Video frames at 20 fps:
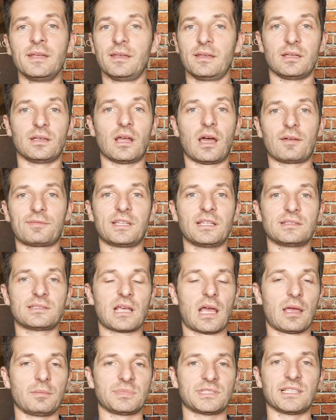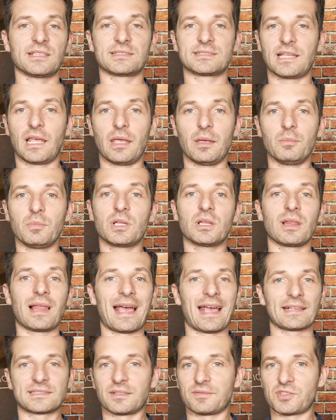and oftentimes the same
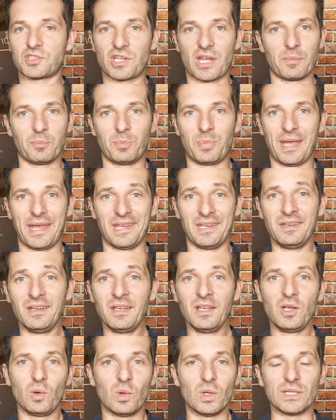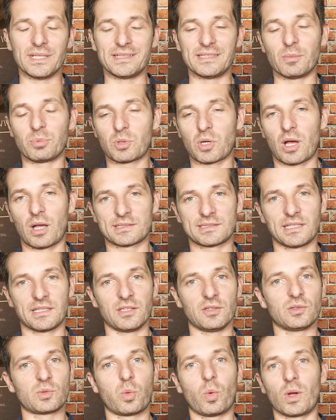glass of champagne will end up costing
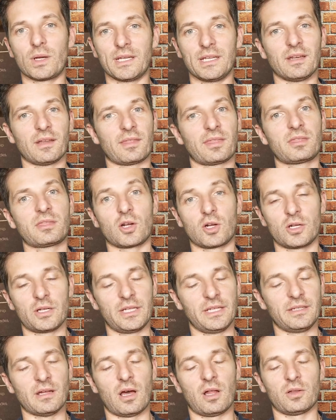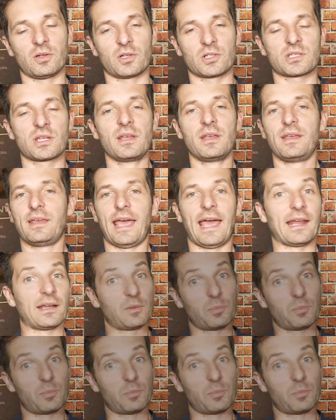you $20 to $30 at a